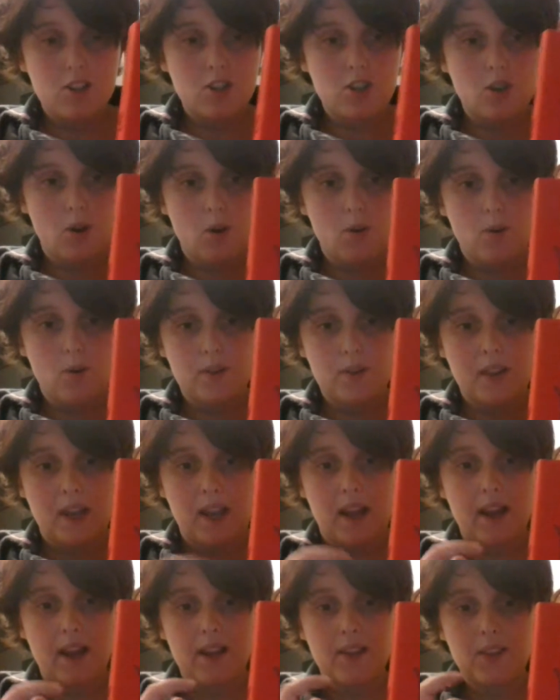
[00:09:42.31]
So
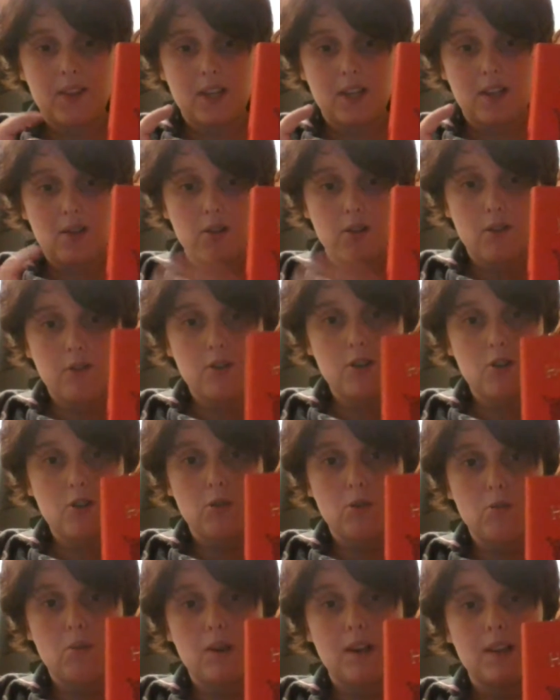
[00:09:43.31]
they had the
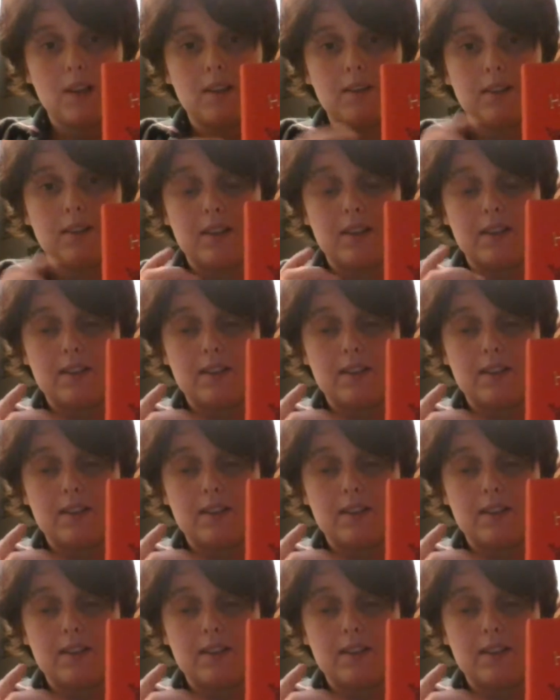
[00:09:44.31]
Gryffindor one,